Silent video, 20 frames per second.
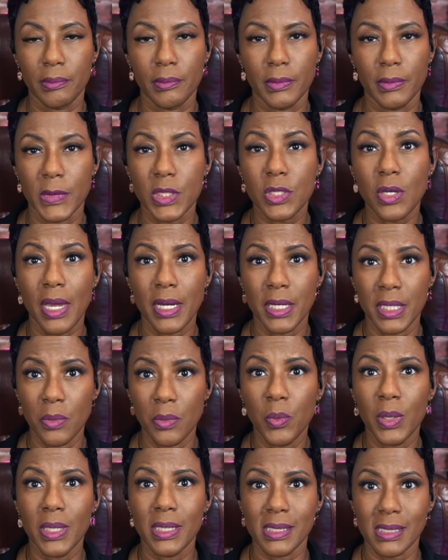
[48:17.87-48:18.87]
So I did
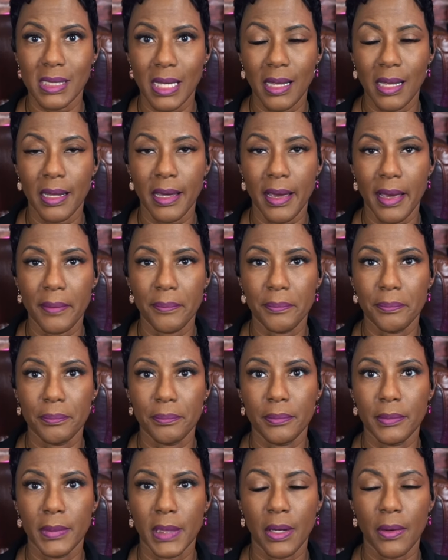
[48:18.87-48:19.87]
want to say that.
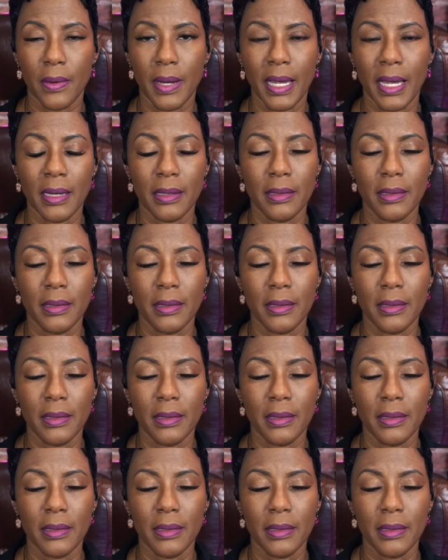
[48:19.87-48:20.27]
All right.